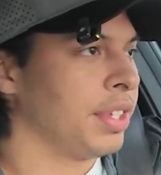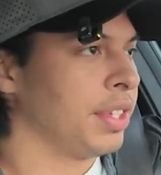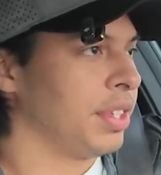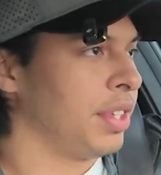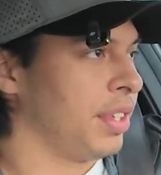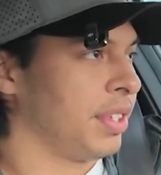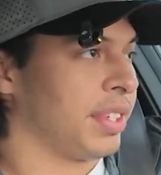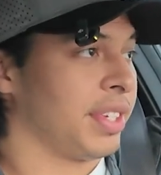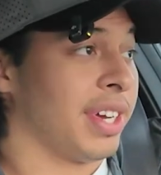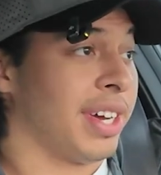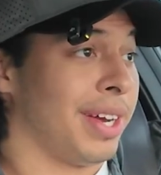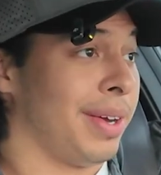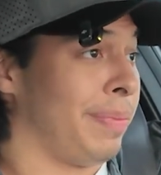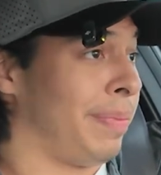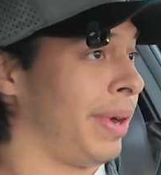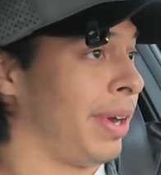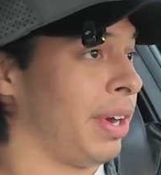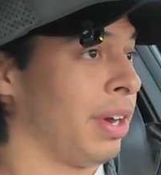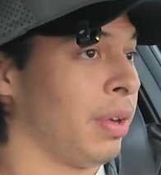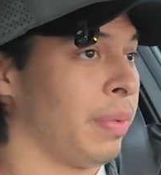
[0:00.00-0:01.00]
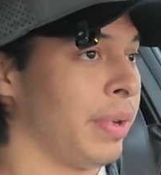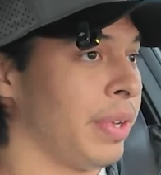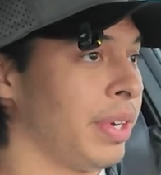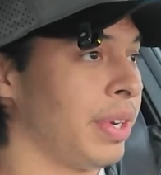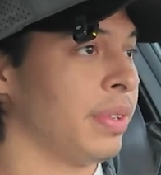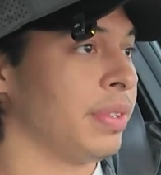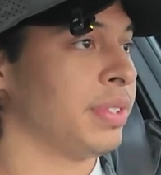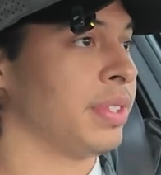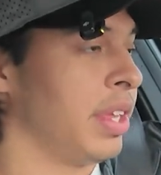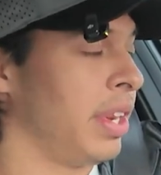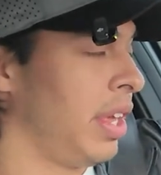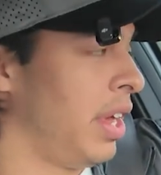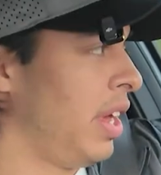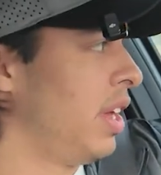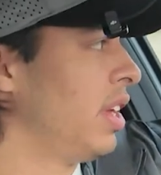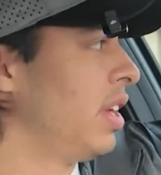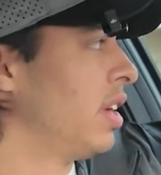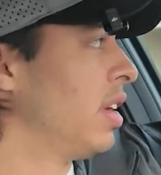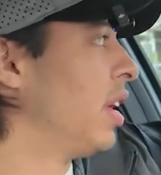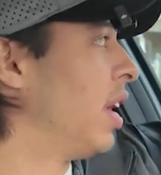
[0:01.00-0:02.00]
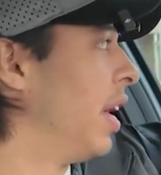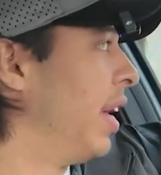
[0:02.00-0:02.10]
Just got a pair of windows today.